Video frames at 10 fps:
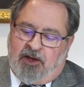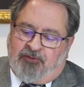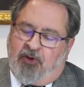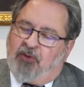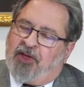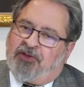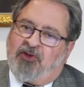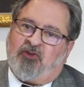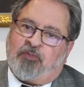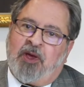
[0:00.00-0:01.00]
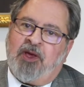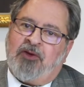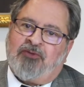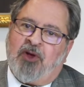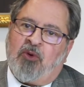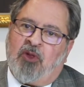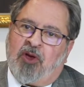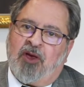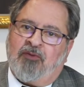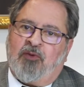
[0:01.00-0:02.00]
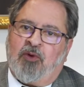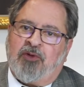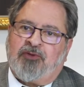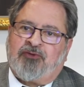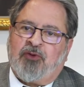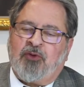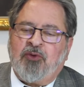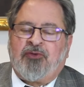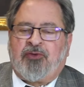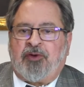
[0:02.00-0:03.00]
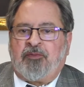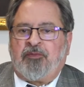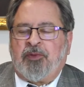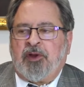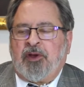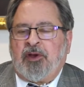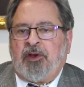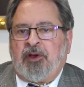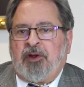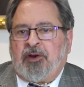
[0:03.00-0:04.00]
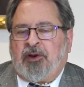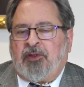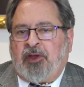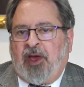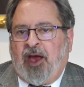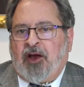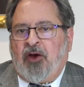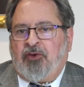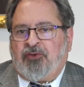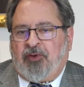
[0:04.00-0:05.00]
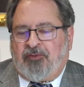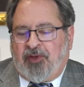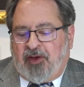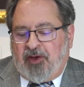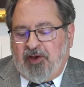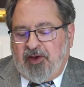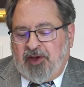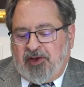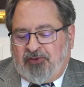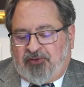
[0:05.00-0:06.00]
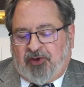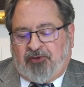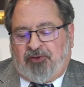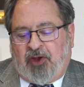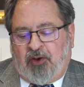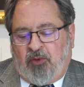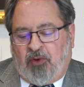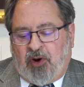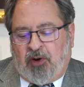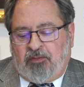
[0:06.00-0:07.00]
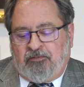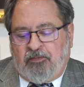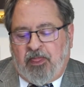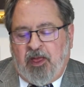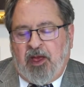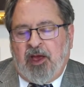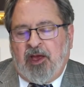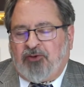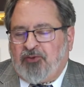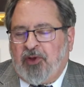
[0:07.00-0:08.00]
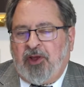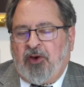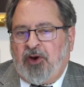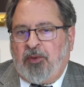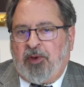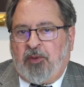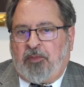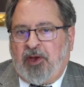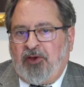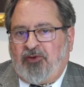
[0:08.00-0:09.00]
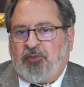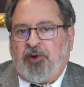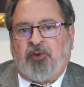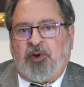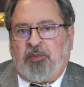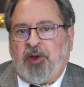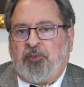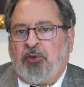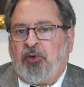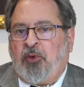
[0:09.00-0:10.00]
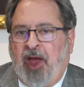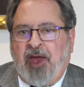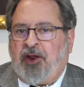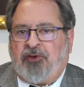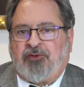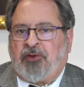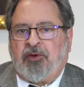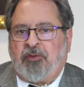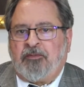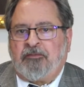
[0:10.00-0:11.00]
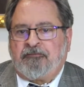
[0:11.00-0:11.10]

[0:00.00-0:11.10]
So that this peace that we're looking for, this solution to the echoes of the Six-Day War, is really going to be a peace between people who hate each other.